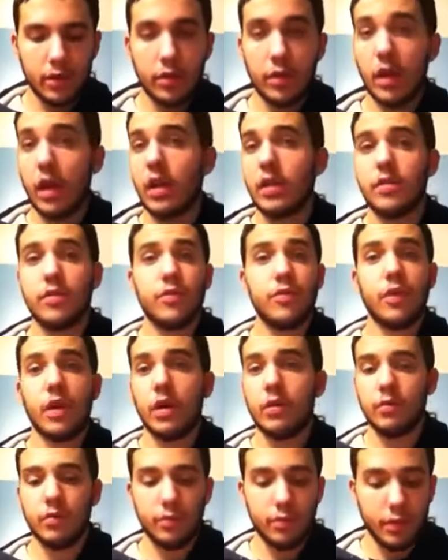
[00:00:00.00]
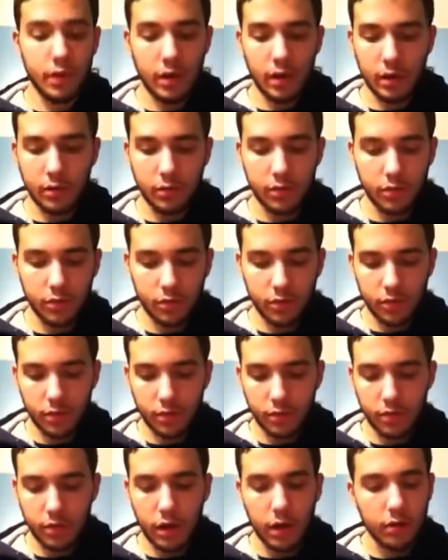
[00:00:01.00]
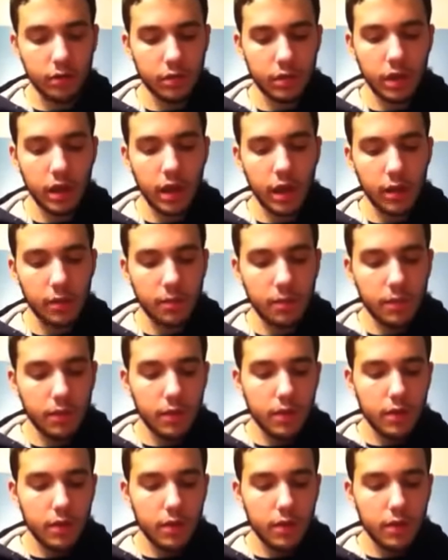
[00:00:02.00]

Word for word: That's fine with me. I'm totally down with that.